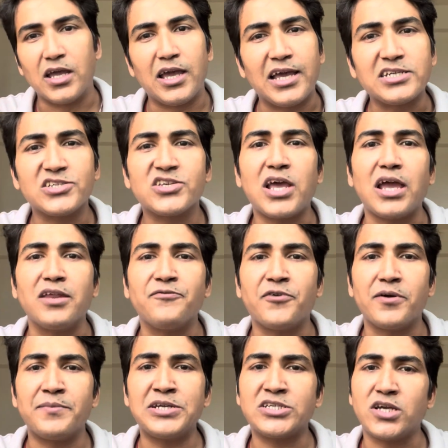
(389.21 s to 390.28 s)
extra
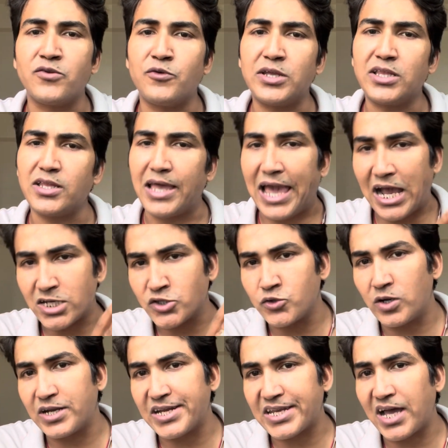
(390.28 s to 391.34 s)
information with
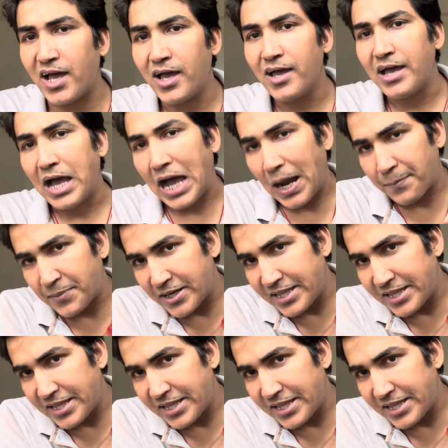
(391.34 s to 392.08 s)
actual data after